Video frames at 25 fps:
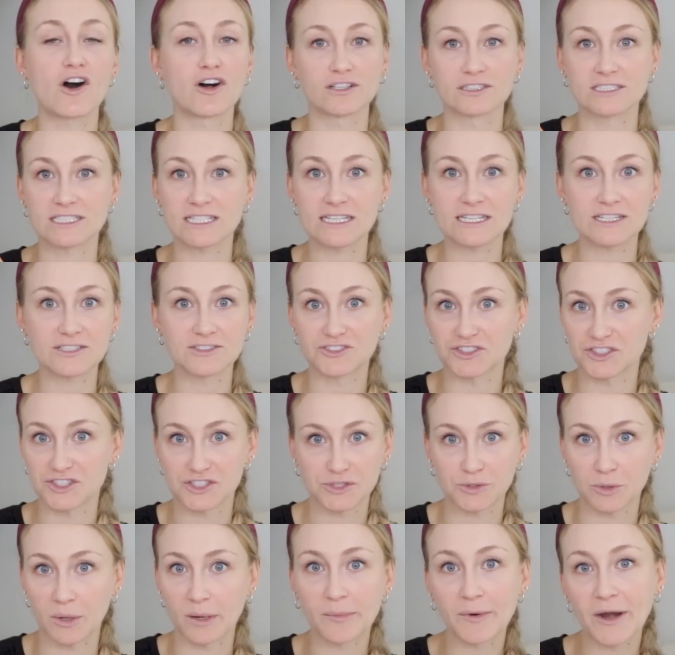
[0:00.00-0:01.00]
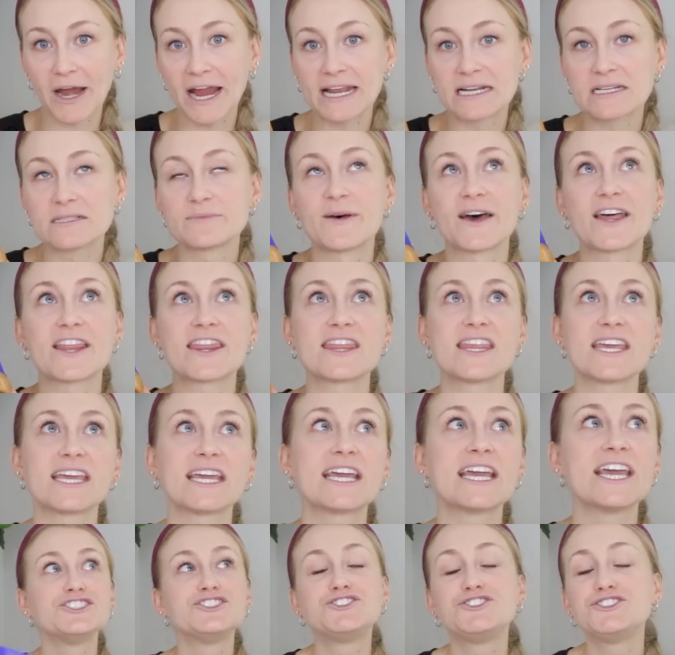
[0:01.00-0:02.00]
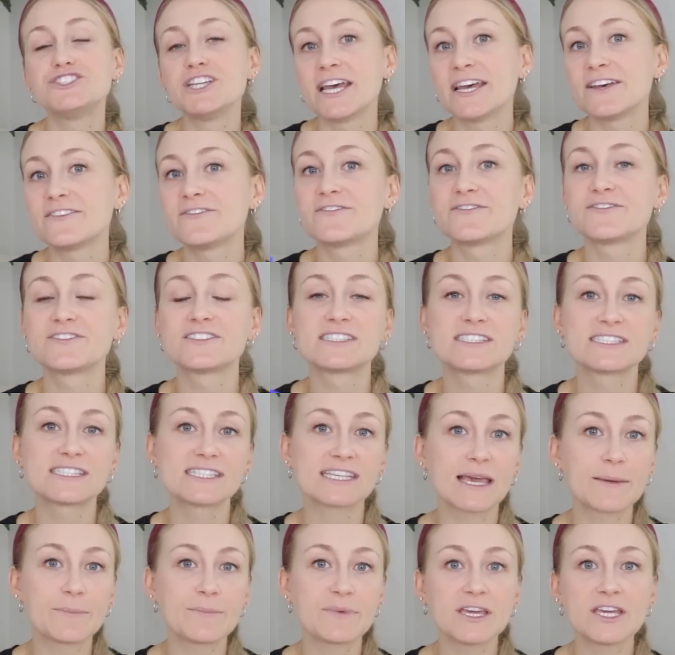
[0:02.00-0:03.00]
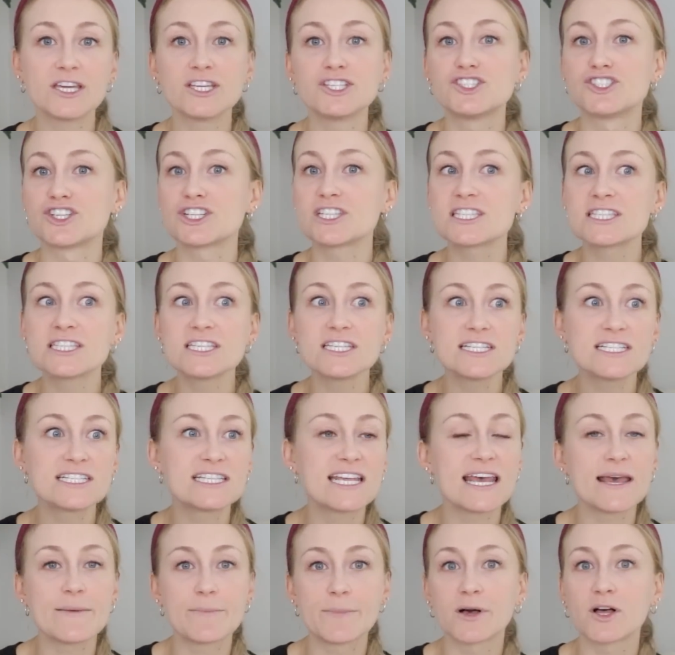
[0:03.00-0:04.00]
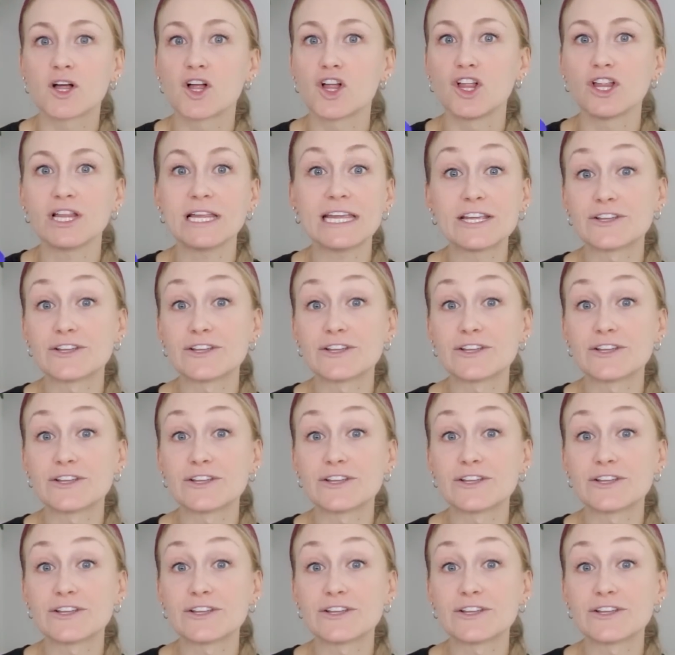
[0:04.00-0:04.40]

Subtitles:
Aldi, just store brand, but think Jif, Skippy, just the typical,